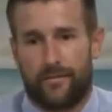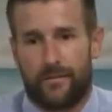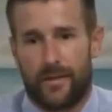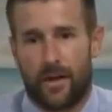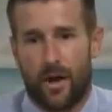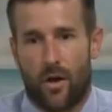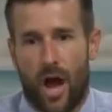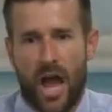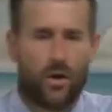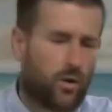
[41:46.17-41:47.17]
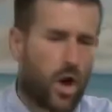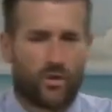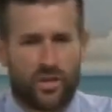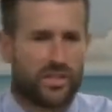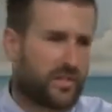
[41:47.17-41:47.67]
You know, I don't call
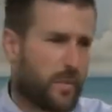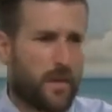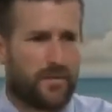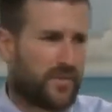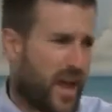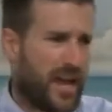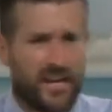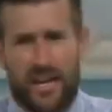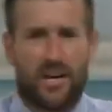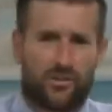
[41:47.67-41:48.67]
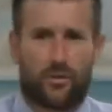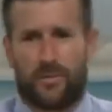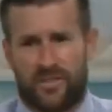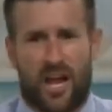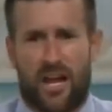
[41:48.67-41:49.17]
Jesus my Messiah. He ain't your
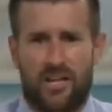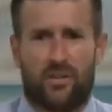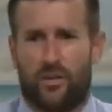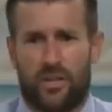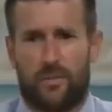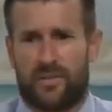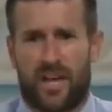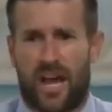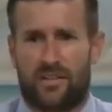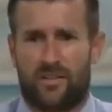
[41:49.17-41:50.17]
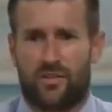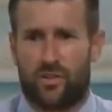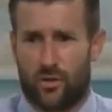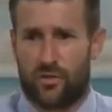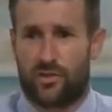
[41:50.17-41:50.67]
Messiah. He's only the Messiah to the
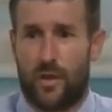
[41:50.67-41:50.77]
Jews.